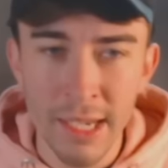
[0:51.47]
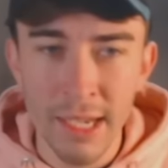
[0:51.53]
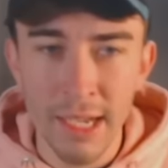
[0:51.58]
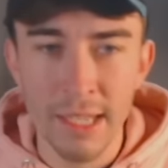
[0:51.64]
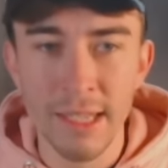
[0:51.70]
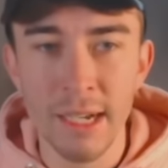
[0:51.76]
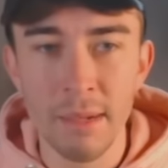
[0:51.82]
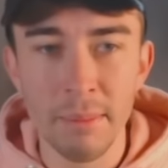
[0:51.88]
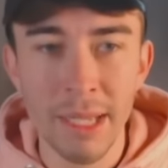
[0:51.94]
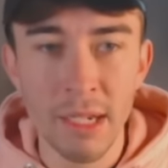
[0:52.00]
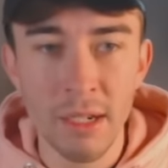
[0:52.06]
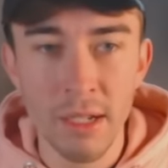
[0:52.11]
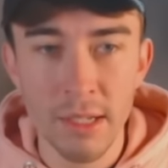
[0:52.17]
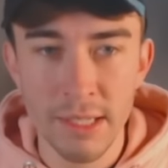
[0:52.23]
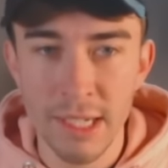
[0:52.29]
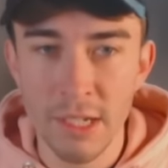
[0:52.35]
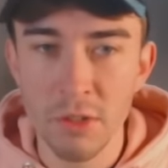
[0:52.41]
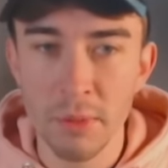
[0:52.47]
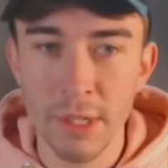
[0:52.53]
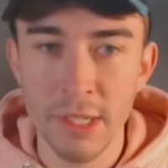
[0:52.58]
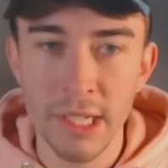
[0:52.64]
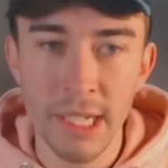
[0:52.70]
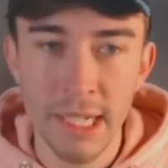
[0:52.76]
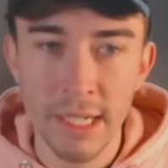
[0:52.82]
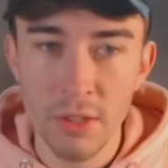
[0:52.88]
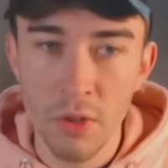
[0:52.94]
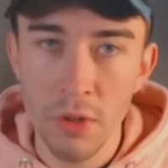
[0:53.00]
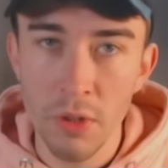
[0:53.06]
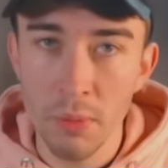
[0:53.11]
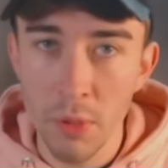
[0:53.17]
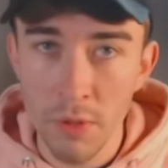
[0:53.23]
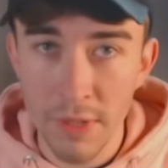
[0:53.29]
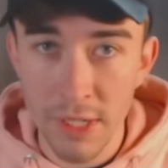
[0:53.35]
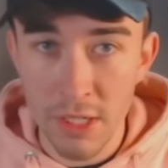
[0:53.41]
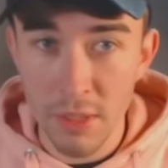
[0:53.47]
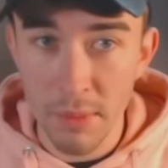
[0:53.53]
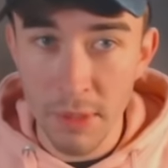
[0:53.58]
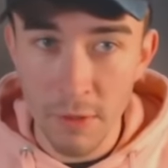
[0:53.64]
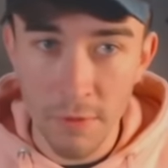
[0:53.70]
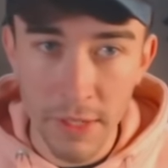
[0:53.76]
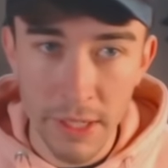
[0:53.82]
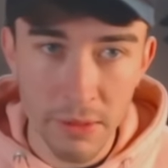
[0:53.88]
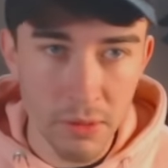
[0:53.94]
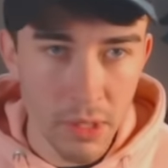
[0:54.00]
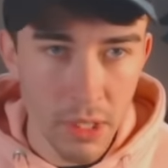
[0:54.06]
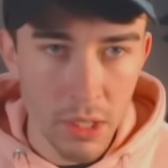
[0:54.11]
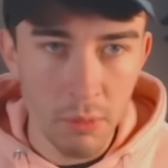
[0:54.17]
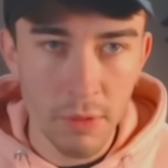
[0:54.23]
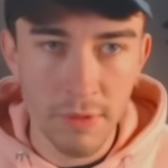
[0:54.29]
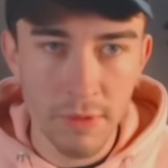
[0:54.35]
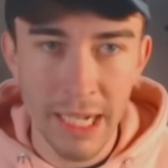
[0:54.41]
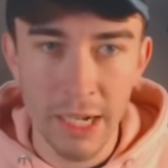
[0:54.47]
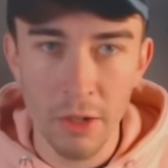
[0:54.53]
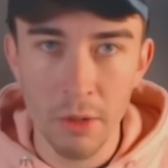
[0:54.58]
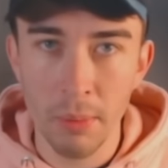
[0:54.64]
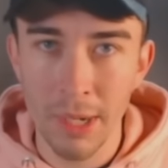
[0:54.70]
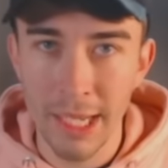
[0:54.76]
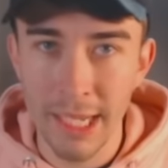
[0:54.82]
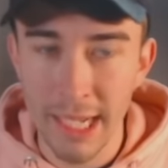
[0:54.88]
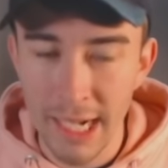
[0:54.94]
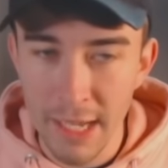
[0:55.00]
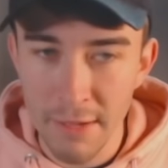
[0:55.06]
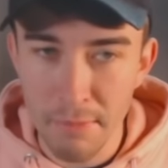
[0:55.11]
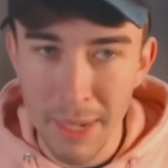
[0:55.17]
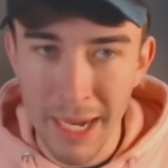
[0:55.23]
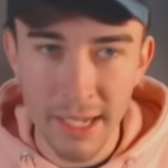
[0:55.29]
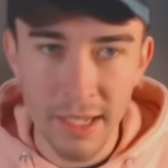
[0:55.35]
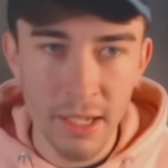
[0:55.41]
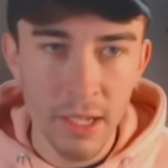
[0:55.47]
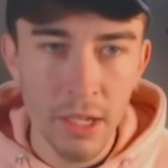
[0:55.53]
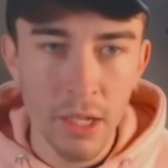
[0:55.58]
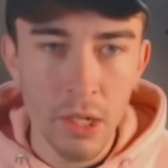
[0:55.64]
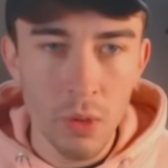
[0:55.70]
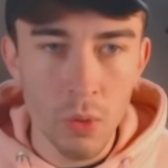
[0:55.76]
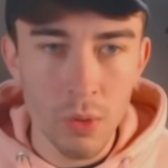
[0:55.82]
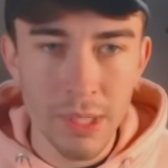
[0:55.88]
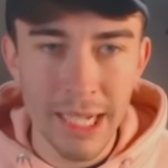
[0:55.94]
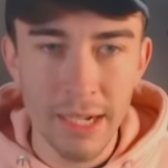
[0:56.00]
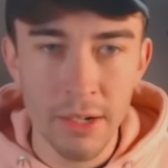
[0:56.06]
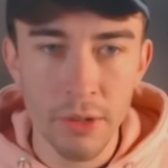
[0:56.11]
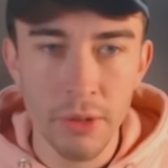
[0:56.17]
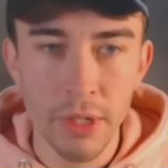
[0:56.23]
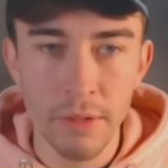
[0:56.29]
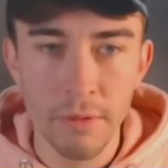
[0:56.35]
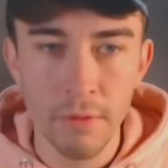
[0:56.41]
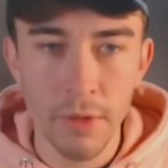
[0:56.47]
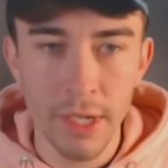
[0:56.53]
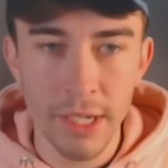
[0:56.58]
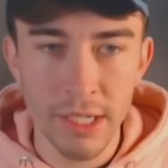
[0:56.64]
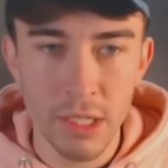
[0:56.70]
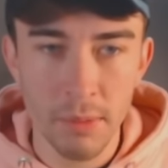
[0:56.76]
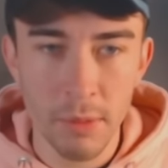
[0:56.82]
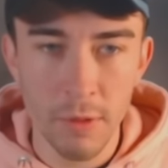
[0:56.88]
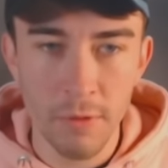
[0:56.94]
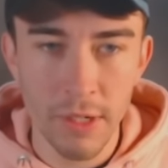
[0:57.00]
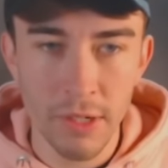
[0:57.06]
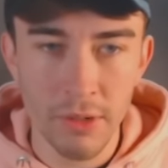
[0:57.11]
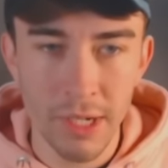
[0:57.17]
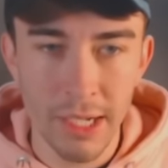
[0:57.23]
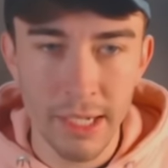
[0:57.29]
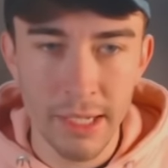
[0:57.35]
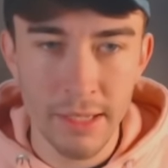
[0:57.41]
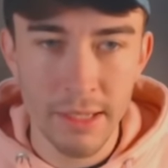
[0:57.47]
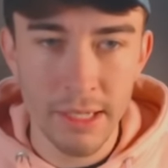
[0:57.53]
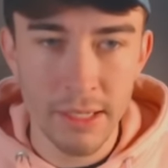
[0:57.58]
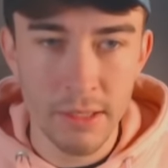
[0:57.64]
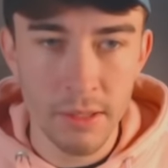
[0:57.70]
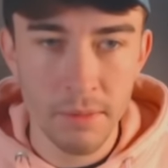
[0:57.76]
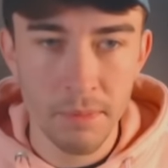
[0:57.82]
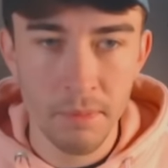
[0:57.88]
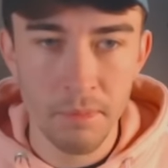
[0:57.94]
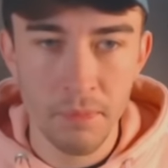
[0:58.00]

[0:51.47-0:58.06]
and that meant that Lisandro Martinez could move into midfield, with Dalot playing at left-back, or Dalot could invert into midfield like this,